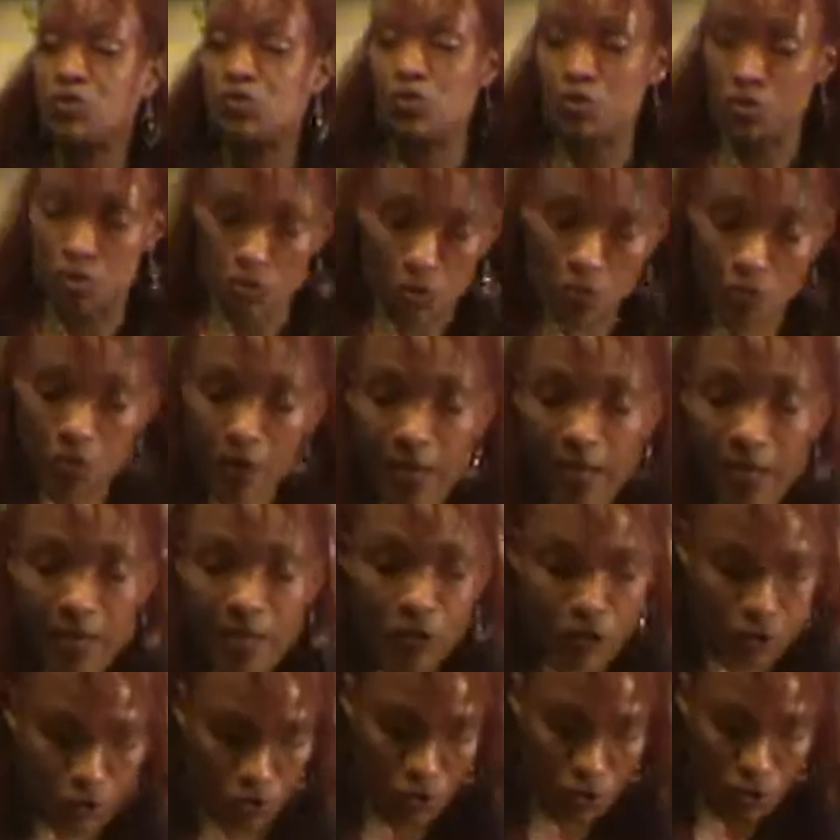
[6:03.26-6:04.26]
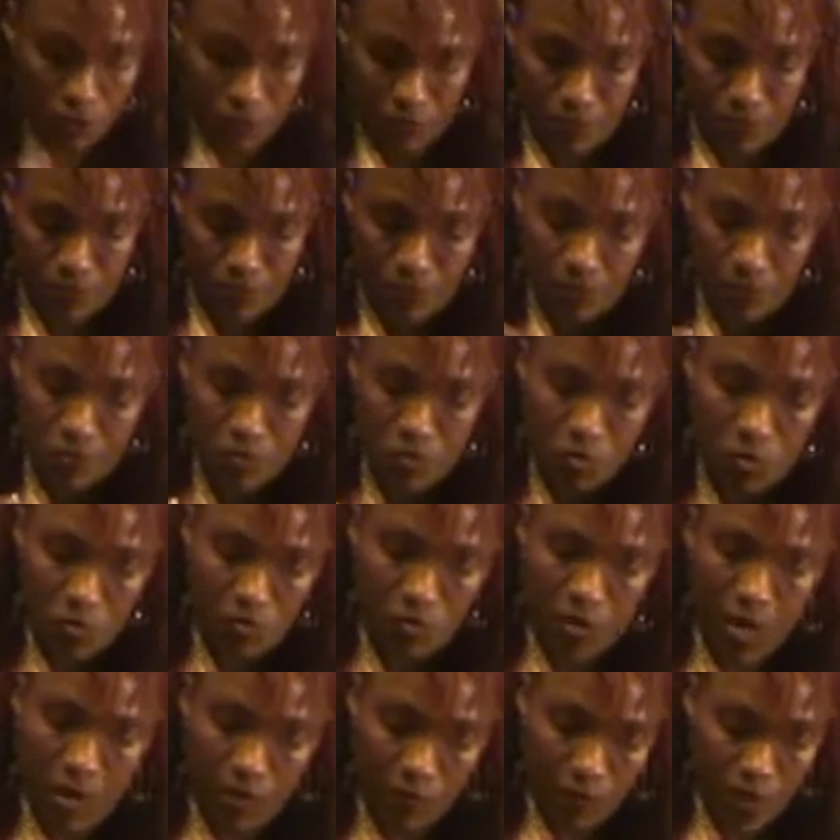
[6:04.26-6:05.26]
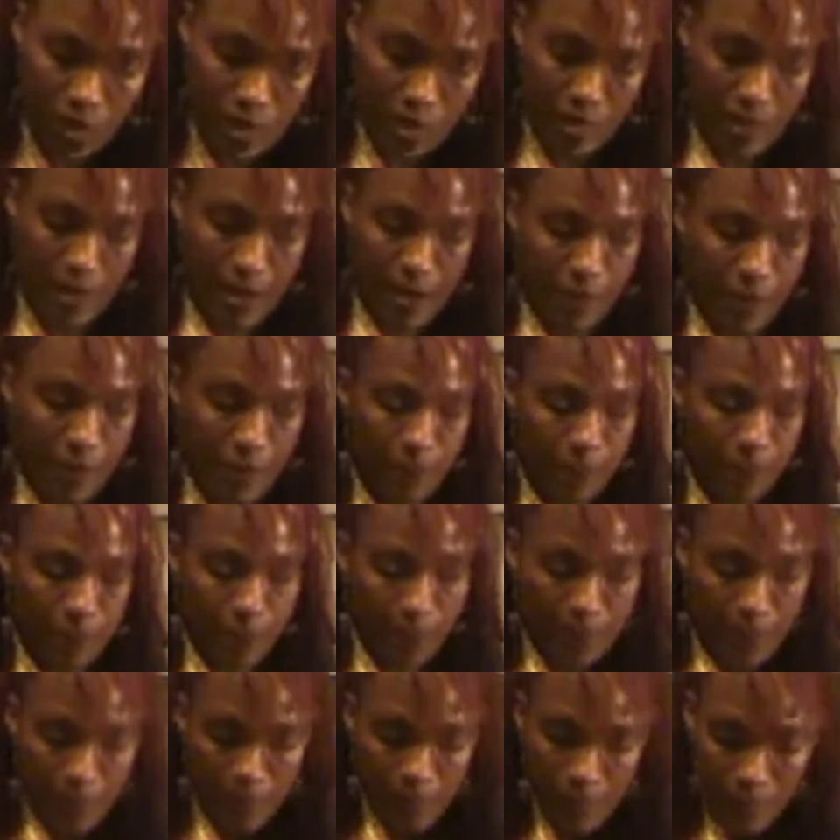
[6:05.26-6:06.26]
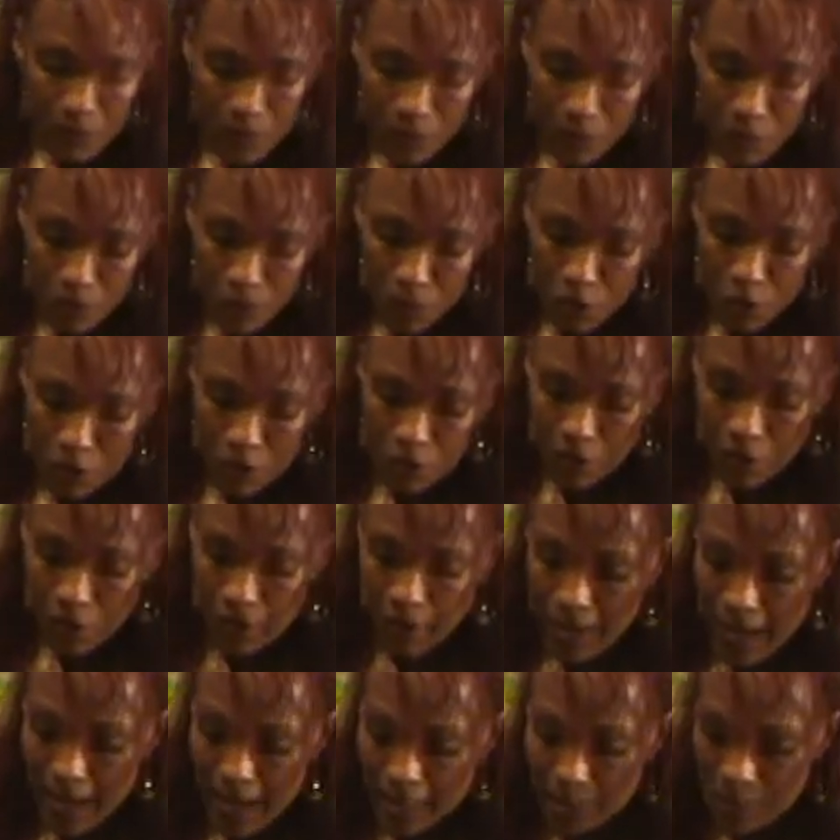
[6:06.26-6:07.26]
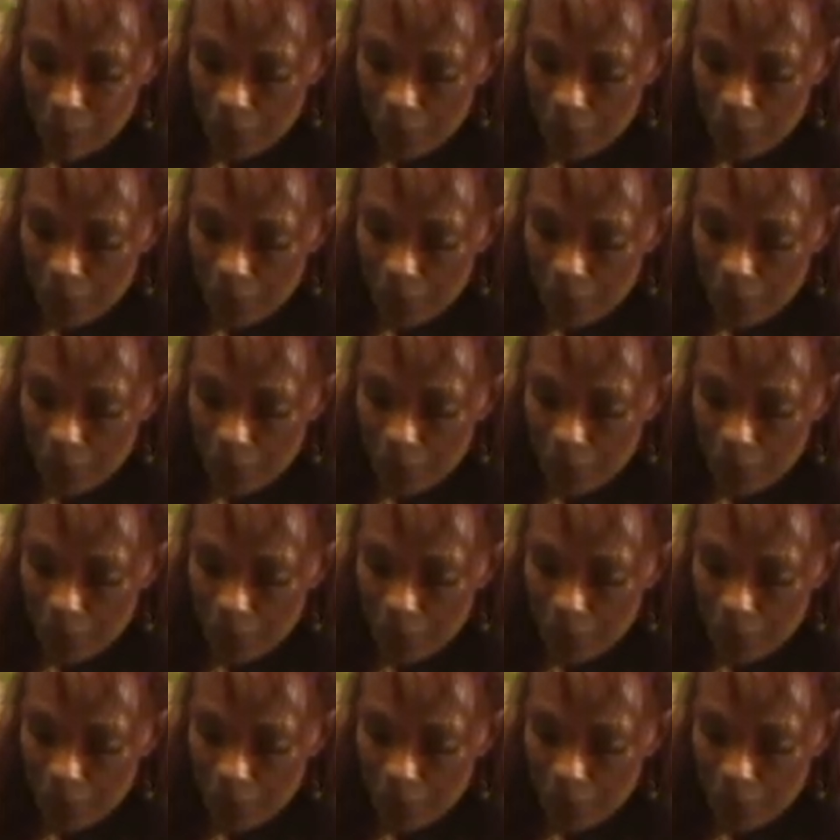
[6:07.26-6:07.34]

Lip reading: just go ahead and just do that right now. Just a light